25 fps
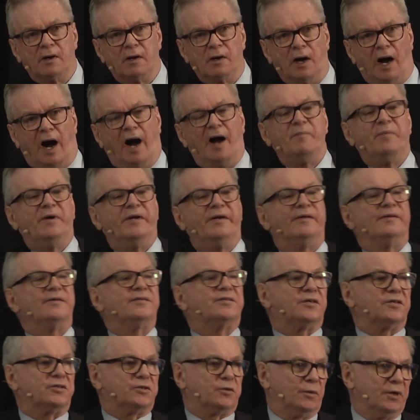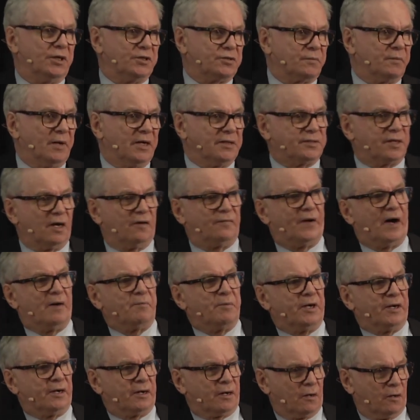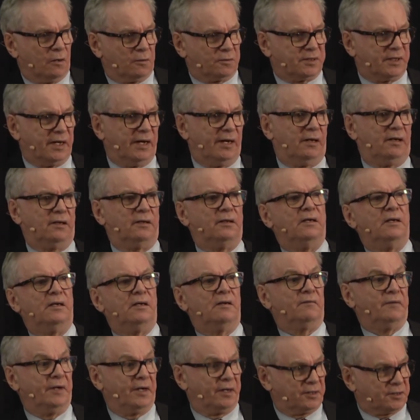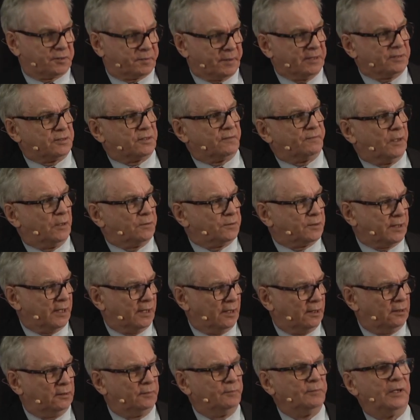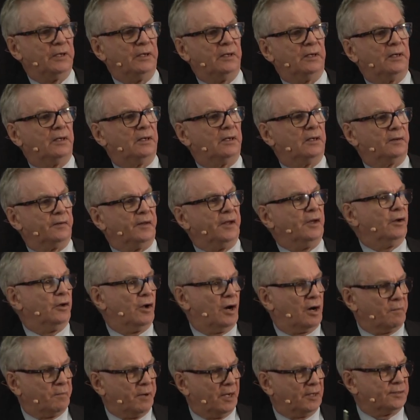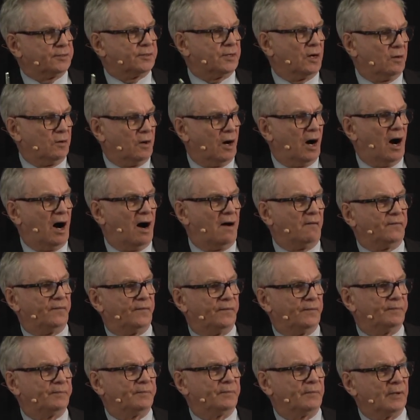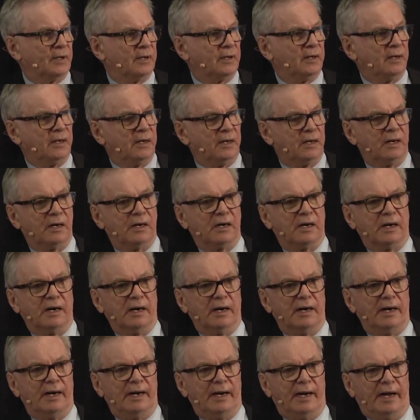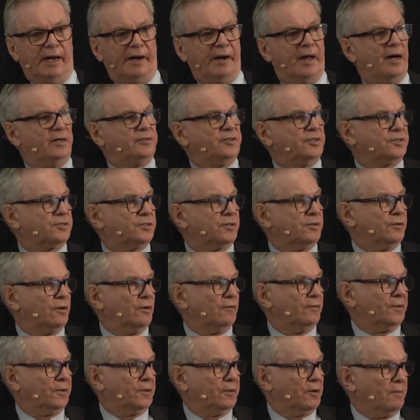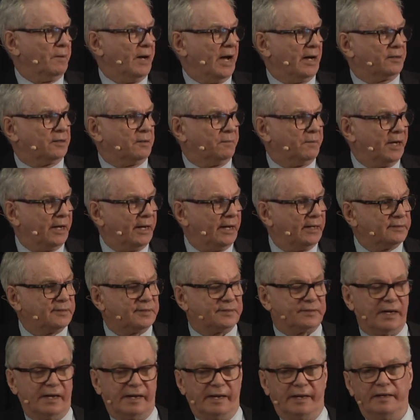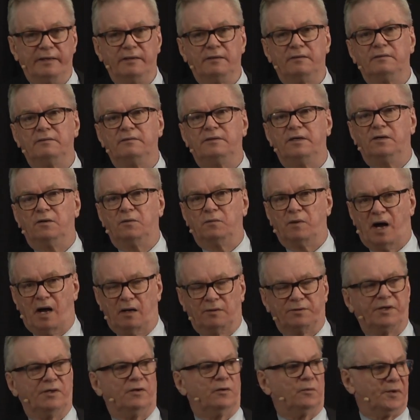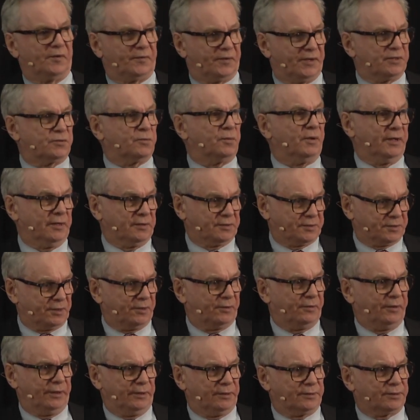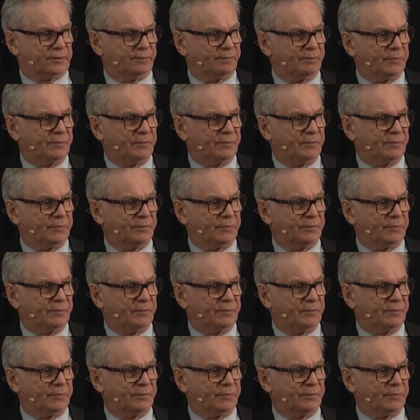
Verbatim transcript: I've been in the situation myself. I've been in a hotel, very expensive hotel. The alarm bells go off, and I just turn over and go back to bed saying, deal, I'll deal with this when it's serious.